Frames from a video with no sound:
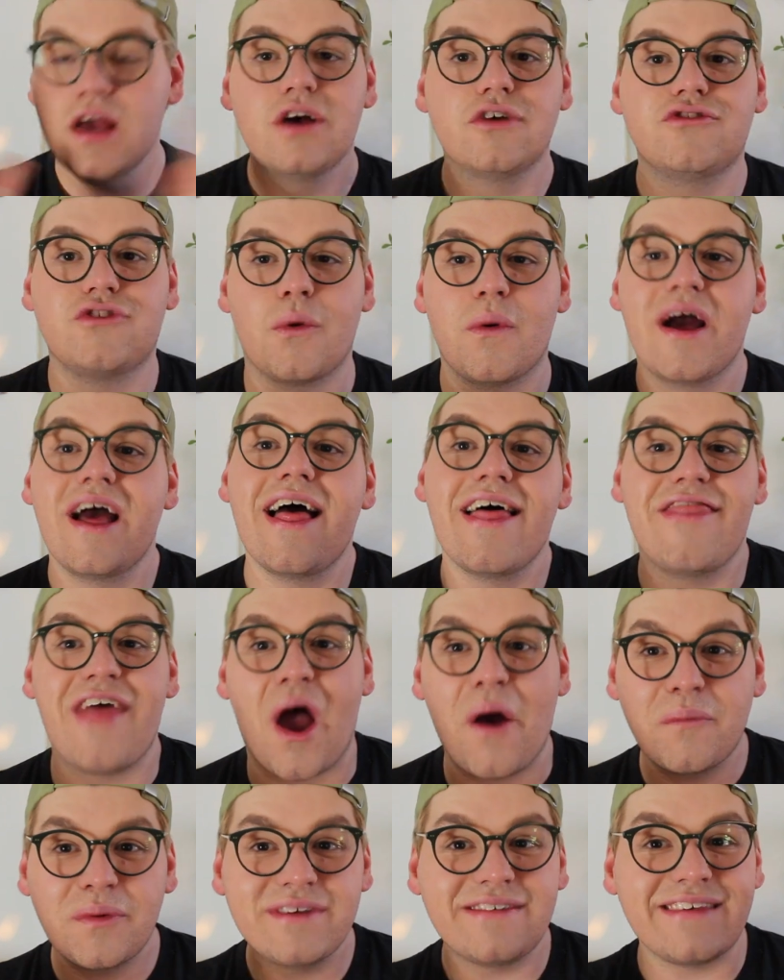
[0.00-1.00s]
So
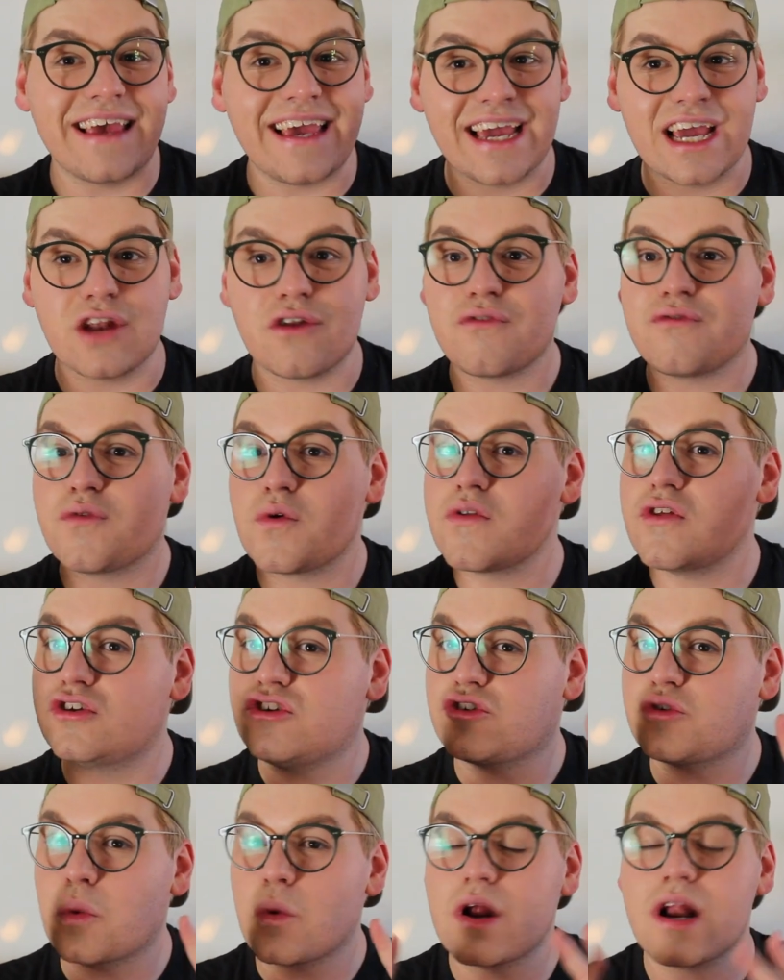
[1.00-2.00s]
that was it for the
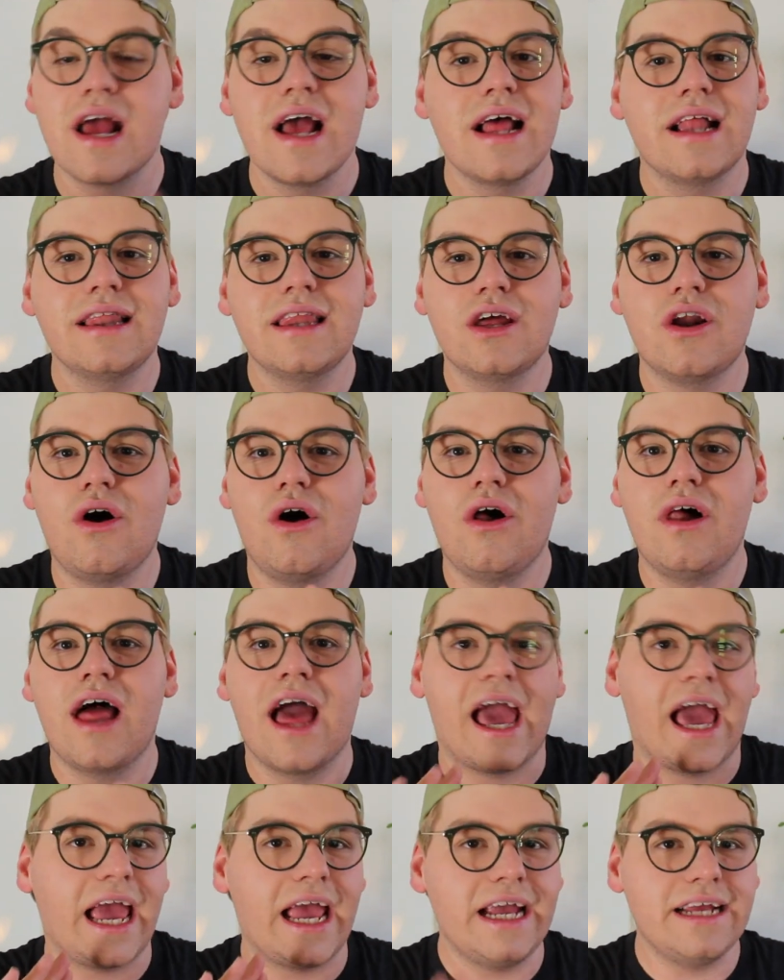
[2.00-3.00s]
short little
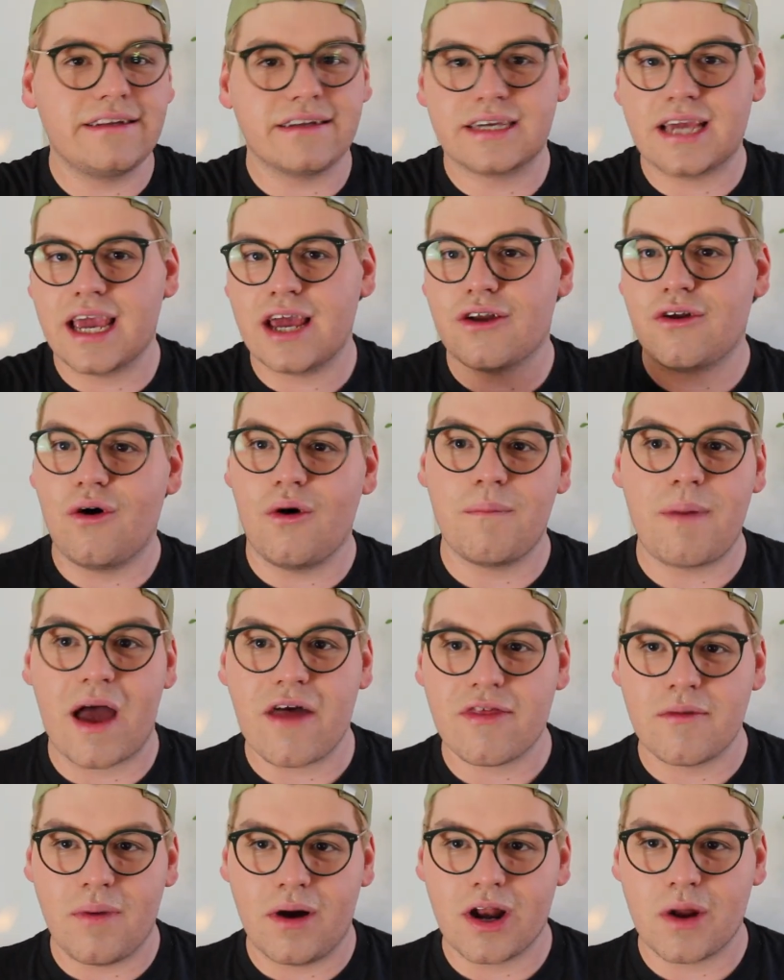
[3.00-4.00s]
8-candle
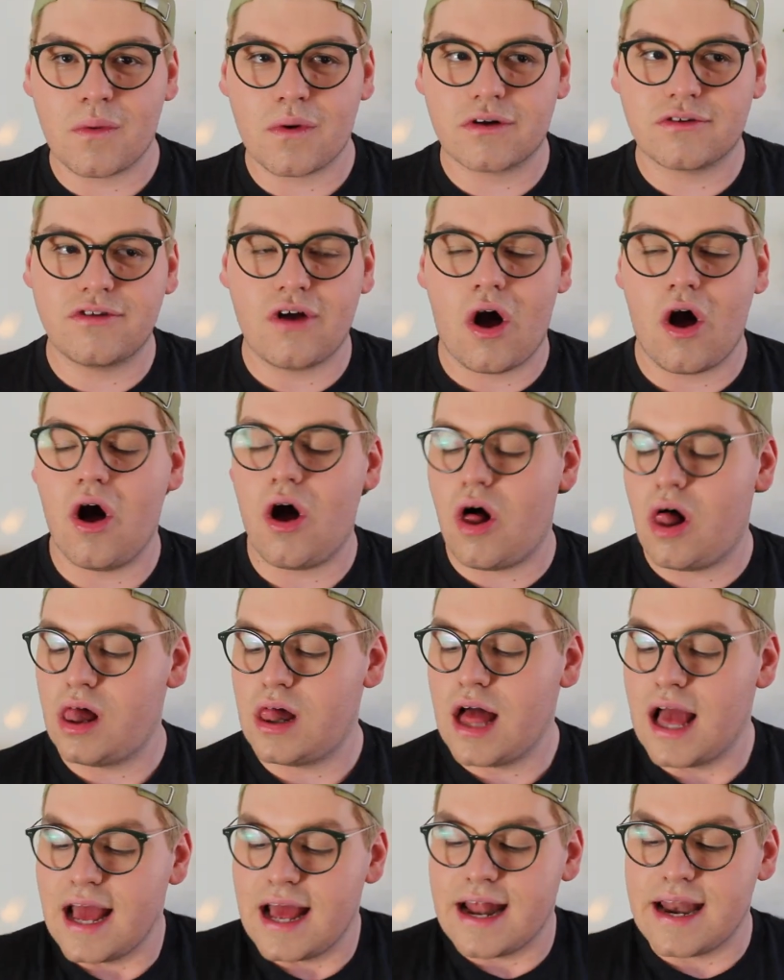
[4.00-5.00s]
Bath and Body Works
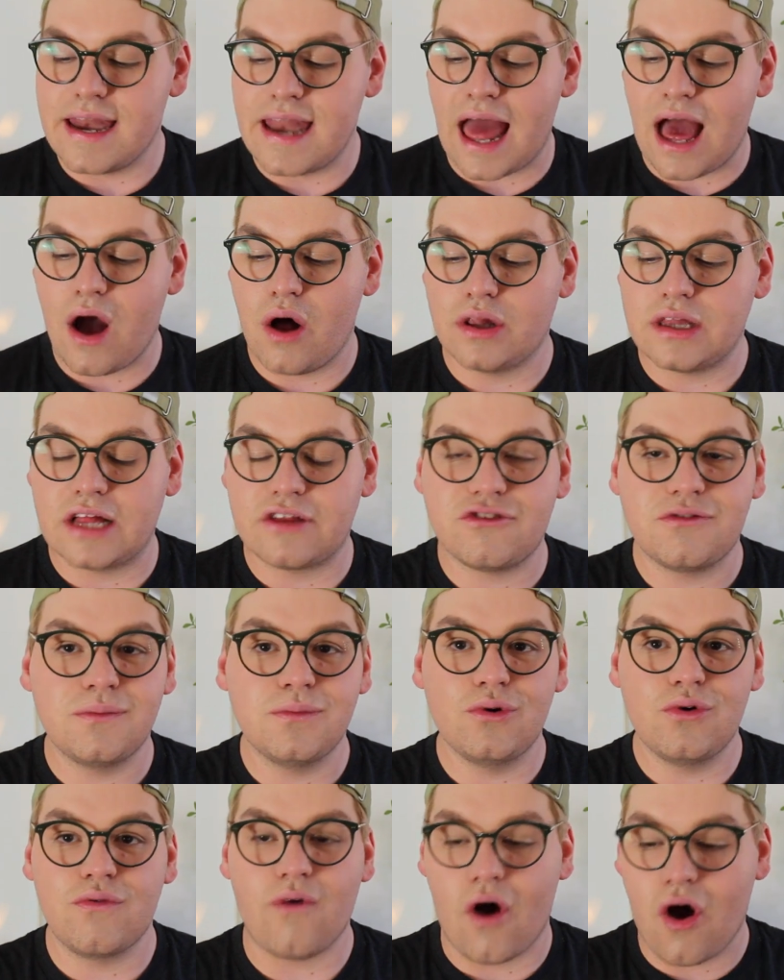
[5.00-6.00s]
haul. Now let's
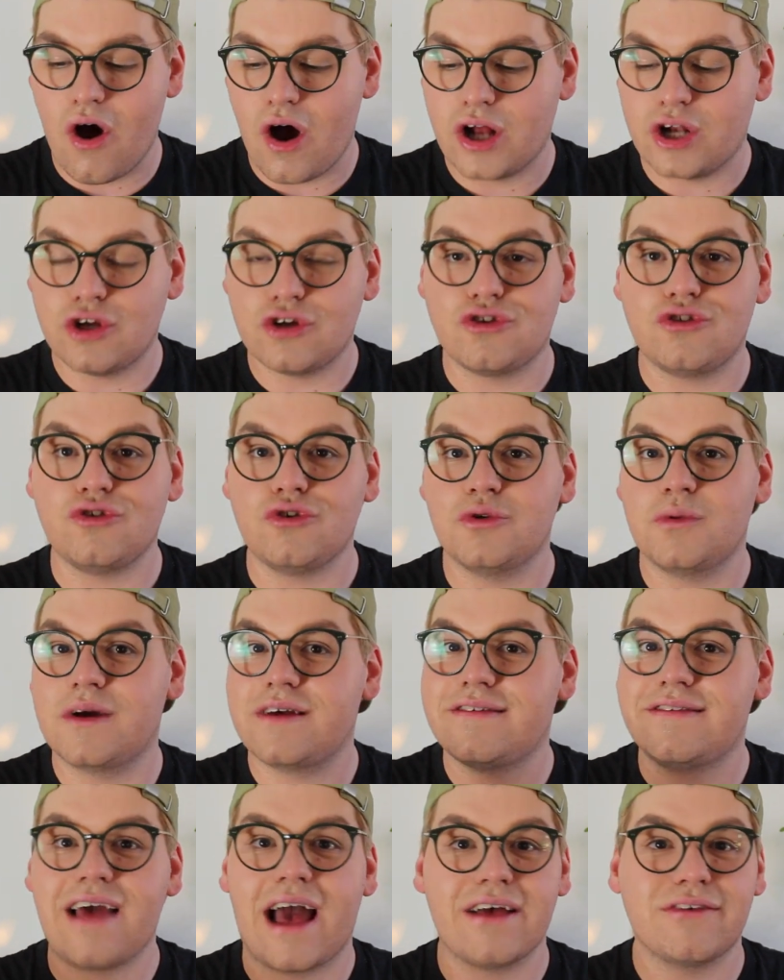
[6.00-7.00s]
move on to
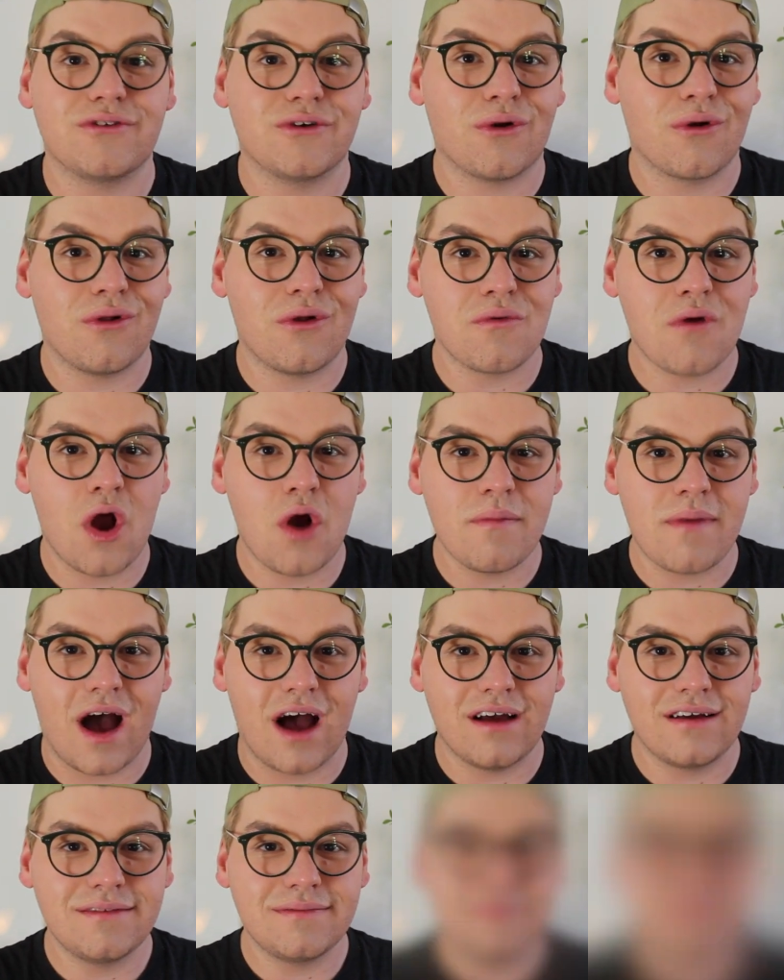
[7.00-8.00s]
Sassy Girl Aroma.